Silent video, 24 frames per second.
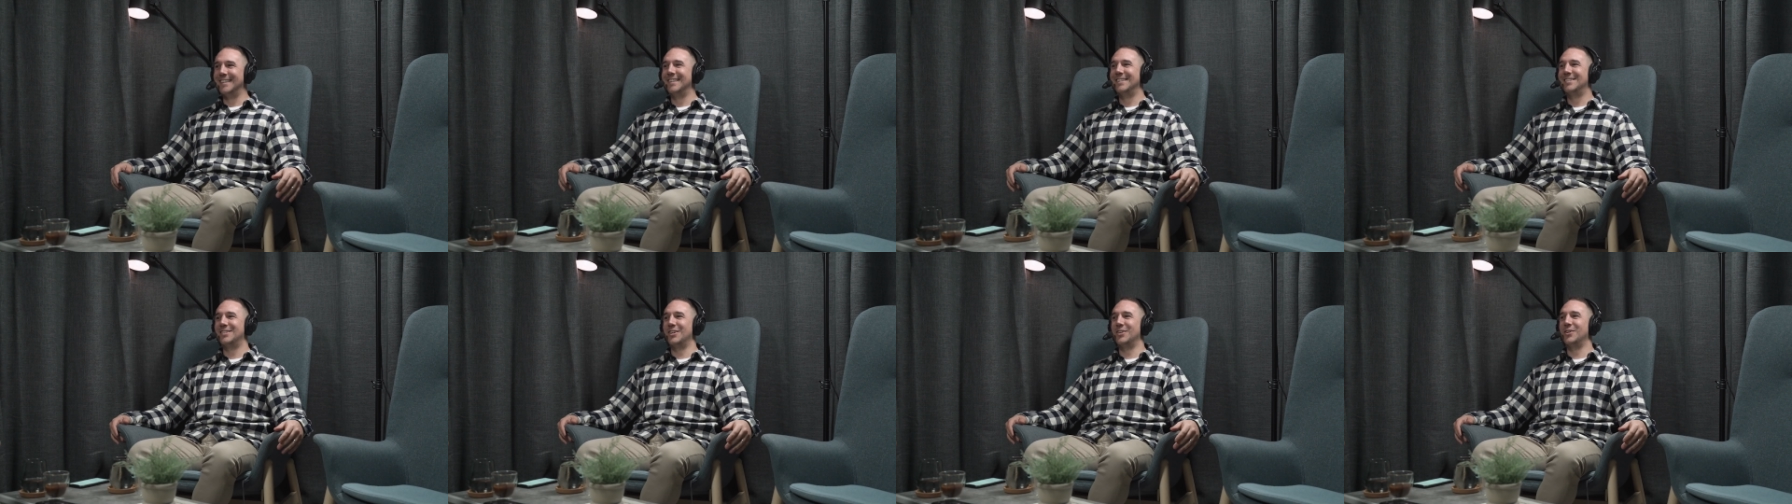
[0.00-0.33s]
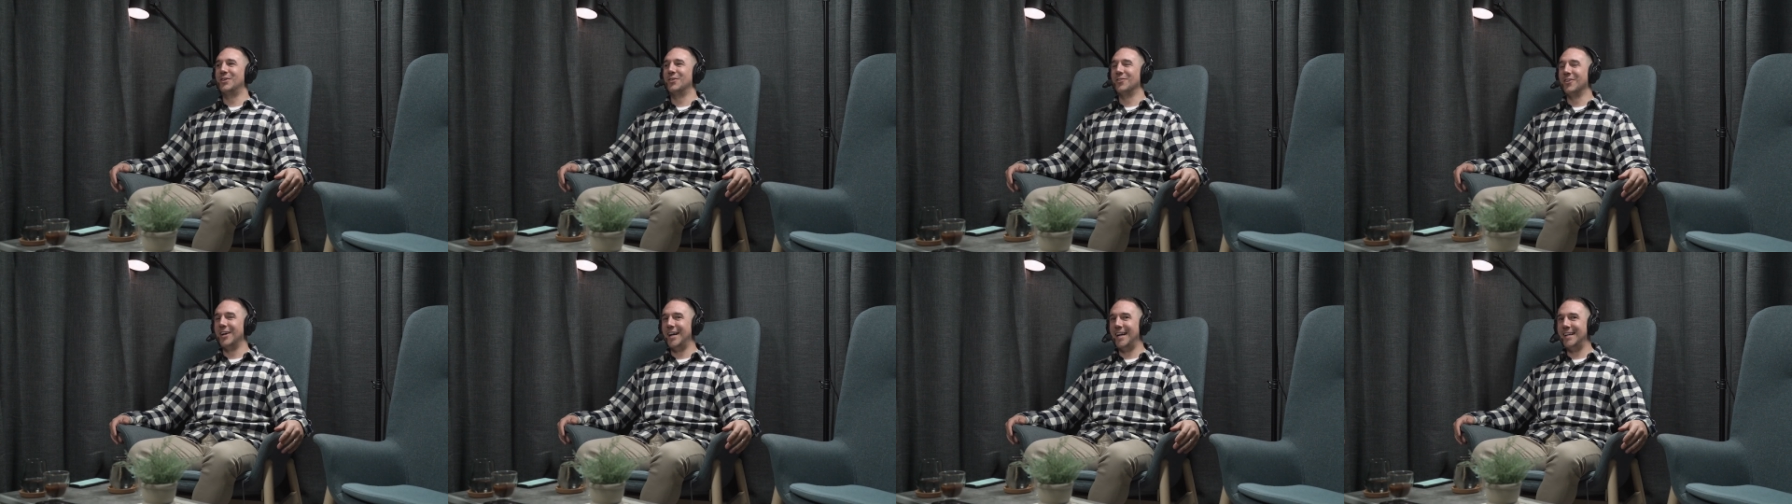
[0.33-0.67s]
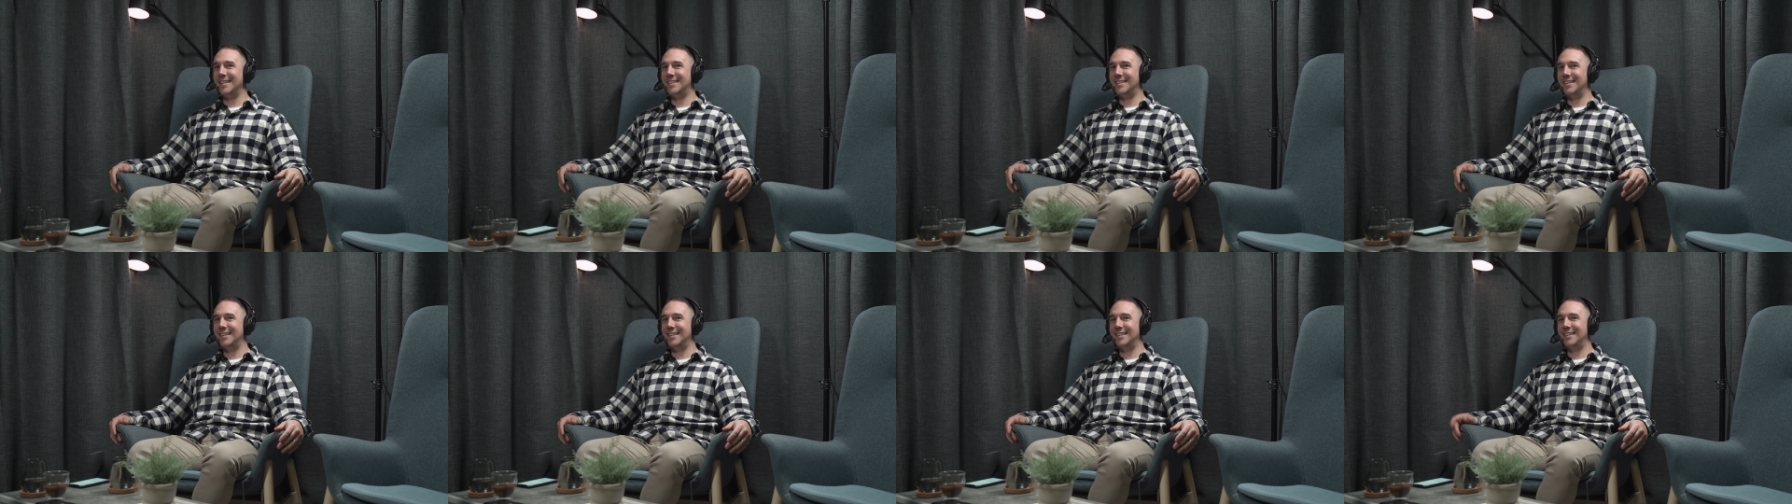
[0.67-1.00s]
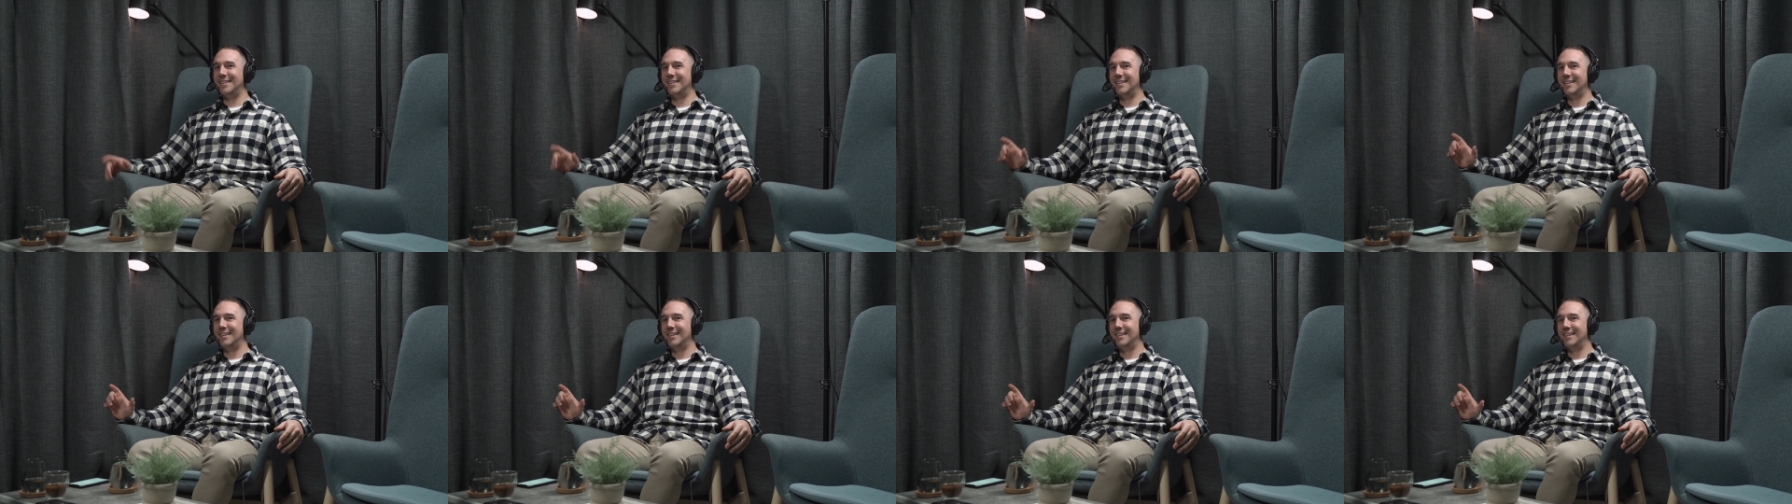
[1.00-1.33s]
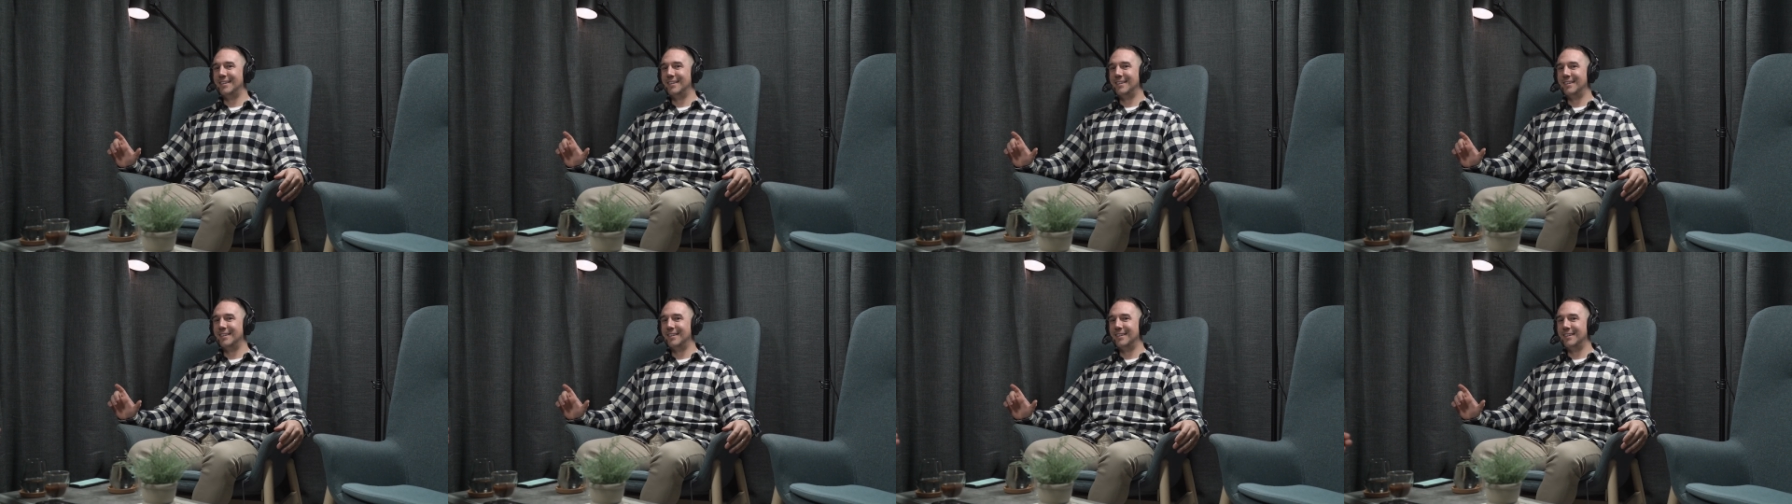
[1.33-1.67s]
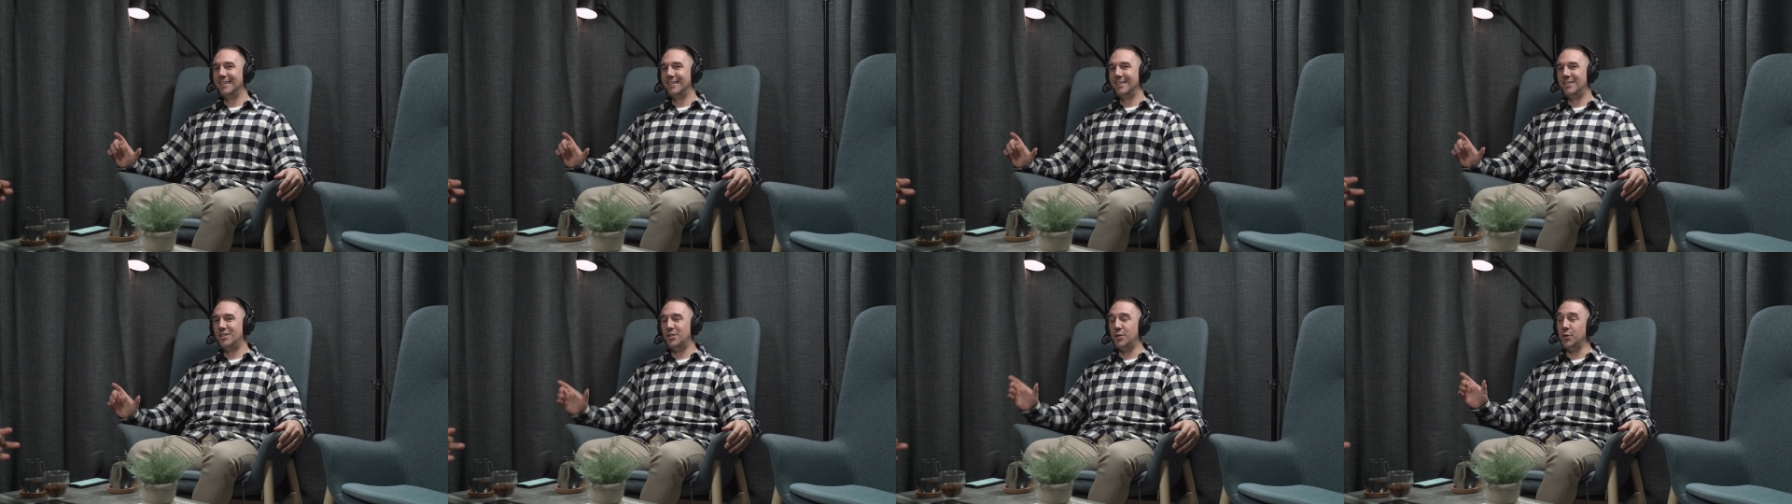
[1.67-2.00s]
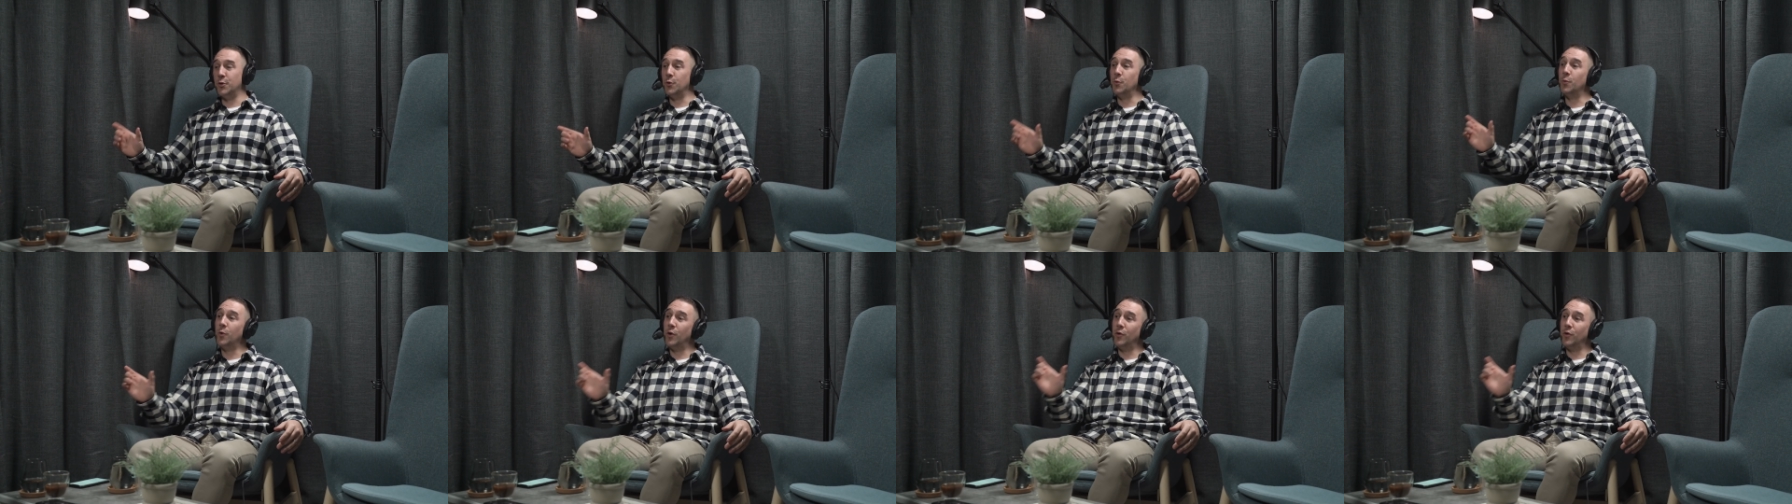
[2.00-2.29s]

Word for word: So granted, two